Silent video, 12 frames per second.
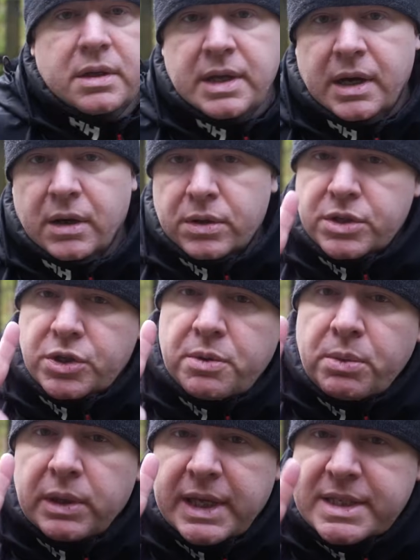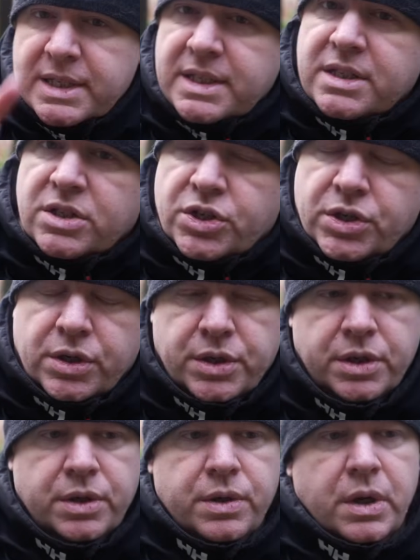Now, I've got two more lenses to show
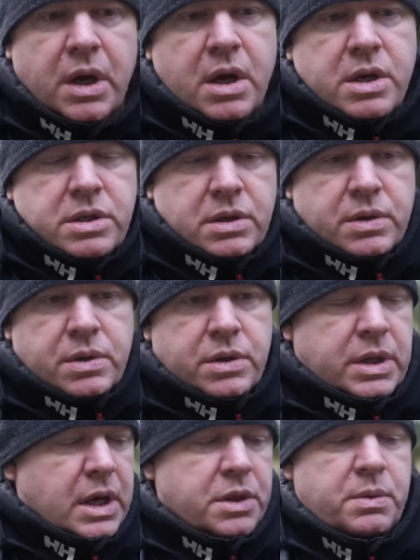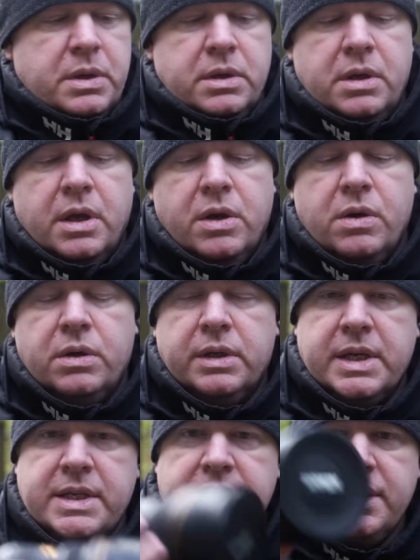you. So the other one I got
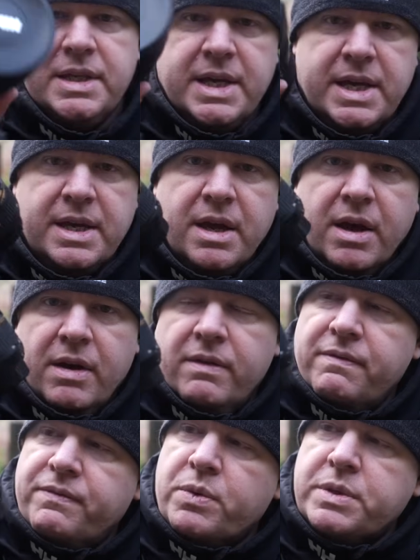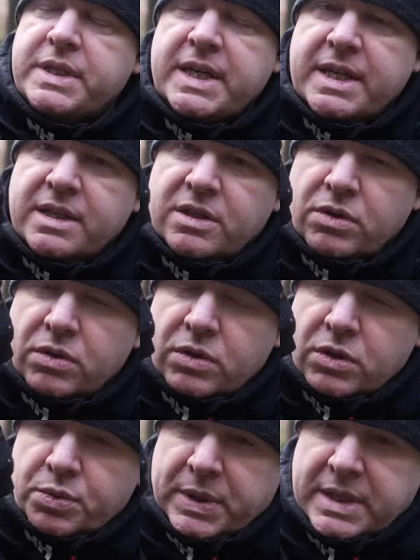is the
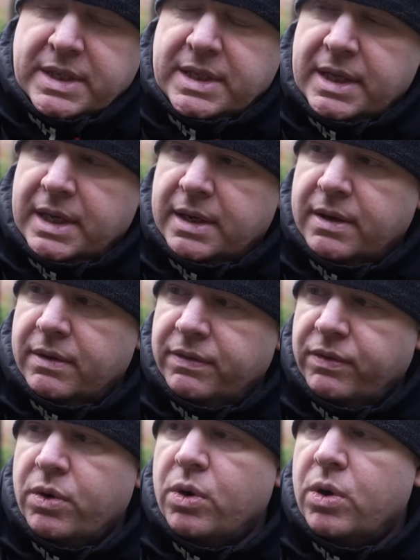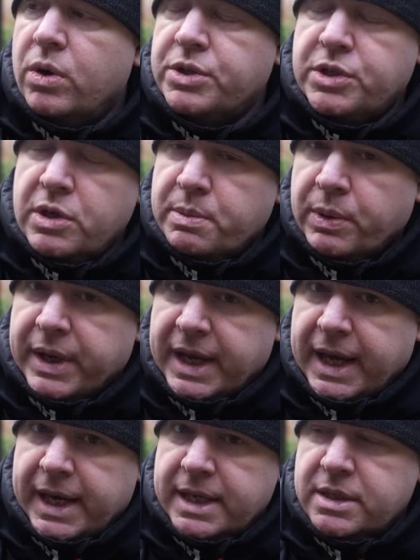14-24
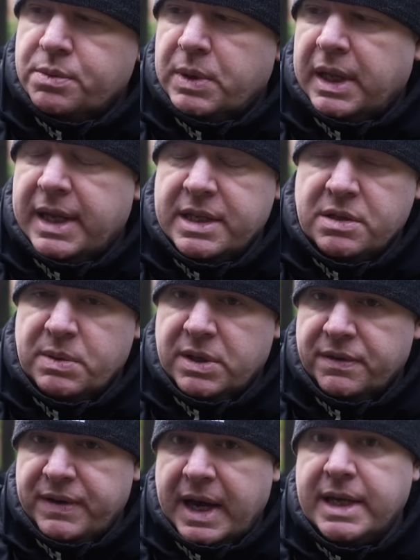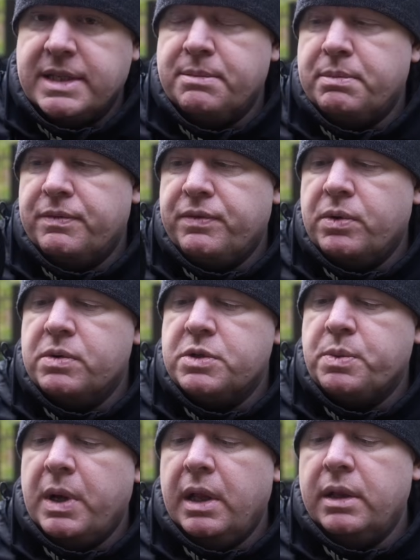2.8, a lens which I've had before
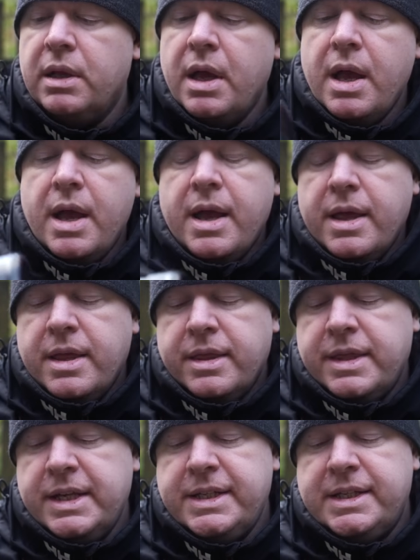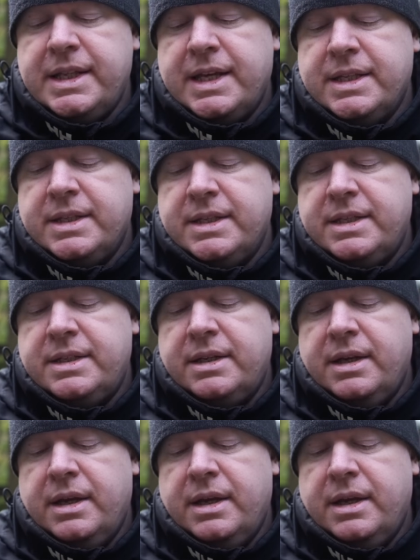as well. This lens